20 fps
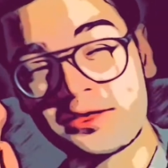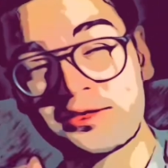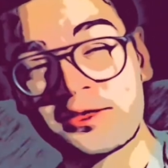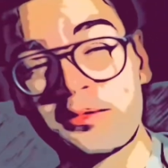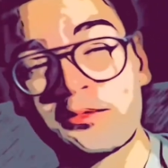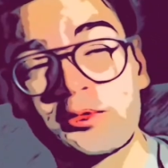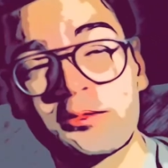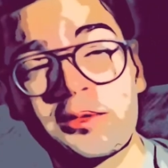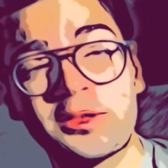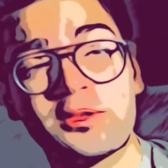come
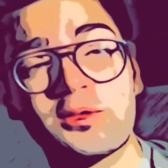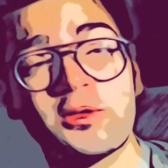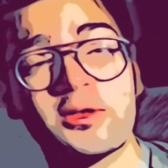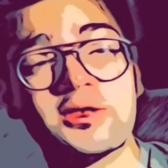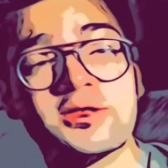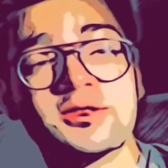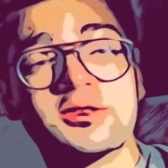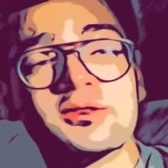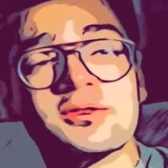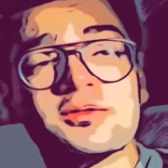to my
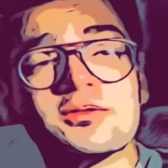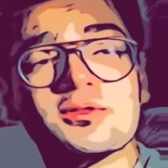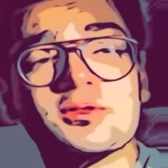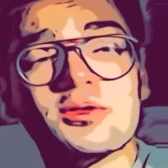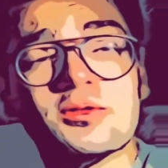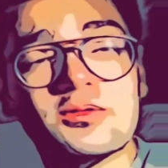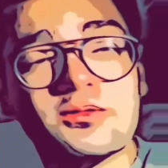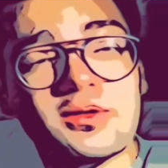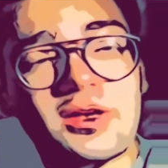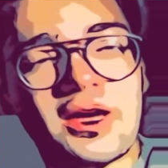question.
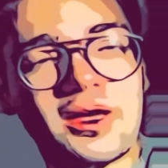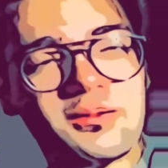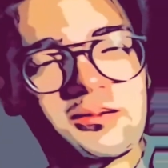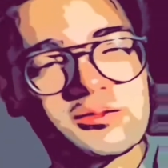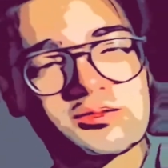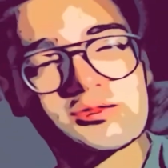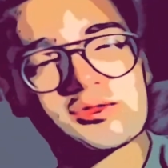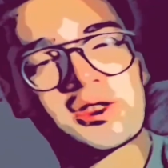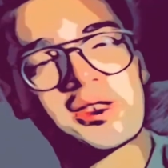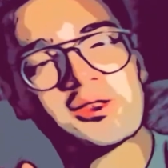So
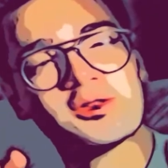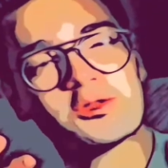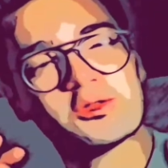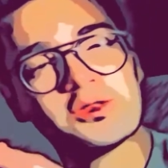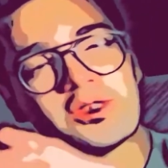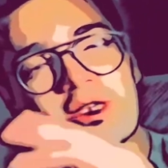I'm trying to get